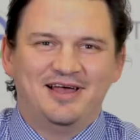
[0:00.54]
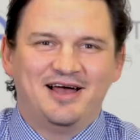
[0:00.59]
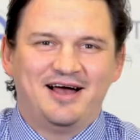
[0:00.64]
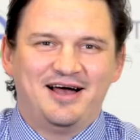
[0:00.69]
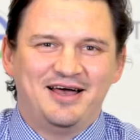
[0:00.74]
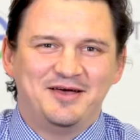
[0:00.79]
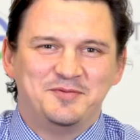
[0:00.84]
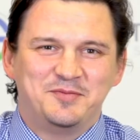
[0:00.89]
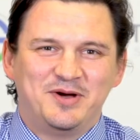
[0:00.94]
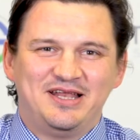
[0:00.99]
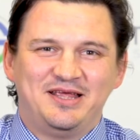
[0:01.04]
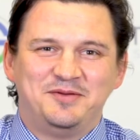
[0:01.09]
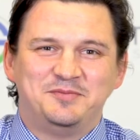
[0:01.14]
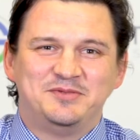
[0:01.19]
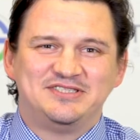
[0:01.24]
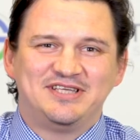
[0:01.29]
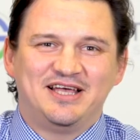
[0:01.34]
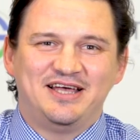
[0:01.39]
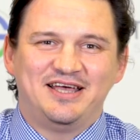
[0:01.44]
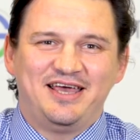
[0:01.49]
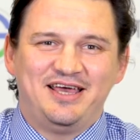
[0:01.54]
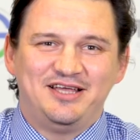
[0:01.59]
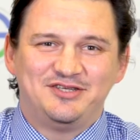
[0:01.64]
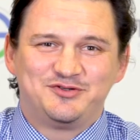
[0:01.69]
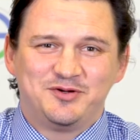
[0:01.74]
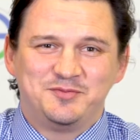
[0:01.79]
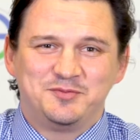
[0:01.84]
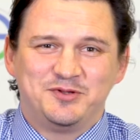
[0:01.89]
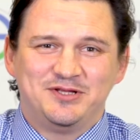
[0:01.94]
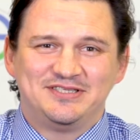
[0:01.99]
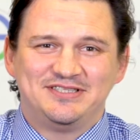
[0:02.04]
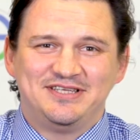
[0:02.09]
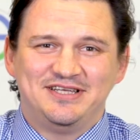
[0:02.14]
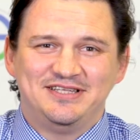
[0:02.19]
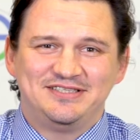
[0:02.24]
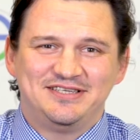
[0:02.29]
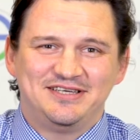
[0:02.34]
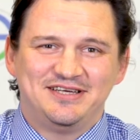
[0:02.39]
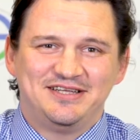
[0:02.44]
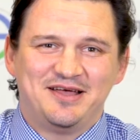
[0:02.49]
Hi, my name is uh, Adrian
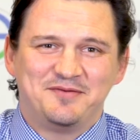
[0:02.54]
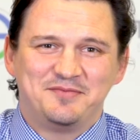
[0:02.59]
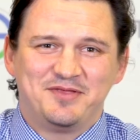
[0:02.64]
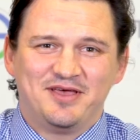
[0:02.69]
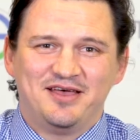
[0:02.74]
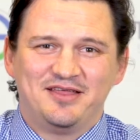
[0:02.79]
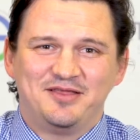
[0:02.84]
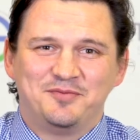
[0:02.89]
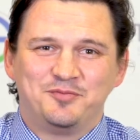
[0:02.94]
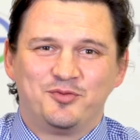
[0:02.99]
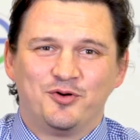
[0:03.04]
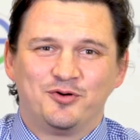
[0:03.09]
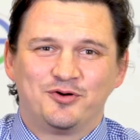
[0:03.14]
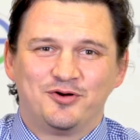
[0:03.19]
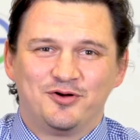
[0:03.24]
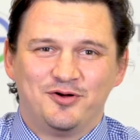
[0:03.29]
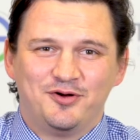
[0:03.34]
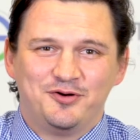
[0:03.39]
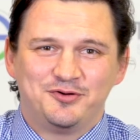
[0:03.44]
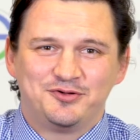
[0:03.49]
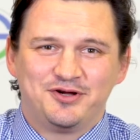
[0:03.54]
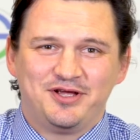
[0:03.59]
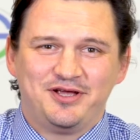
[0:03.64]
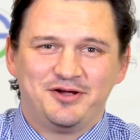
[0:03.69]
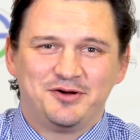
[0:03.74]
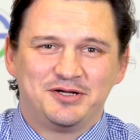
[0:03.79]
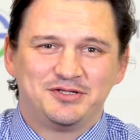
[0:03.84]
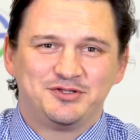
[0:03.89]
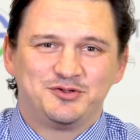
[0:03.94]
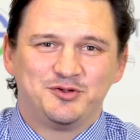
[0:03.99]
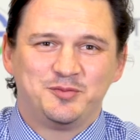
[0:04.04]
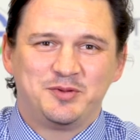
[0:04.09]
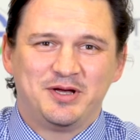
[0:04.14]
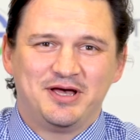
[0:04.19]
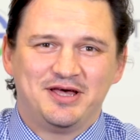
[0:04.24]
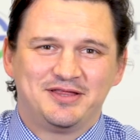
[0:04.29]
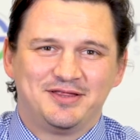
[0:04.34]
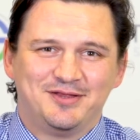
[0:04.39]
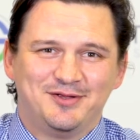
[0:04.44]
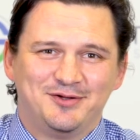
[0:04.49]
Placinta and I'm the, the broker owner here at True
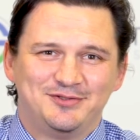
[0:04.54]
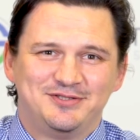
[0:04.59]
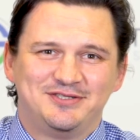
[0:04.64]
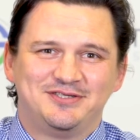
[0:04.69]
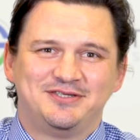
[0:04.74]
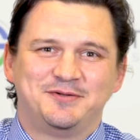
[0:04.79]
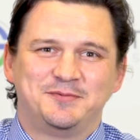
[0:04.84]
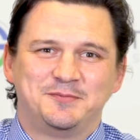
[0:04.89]
Path Loans.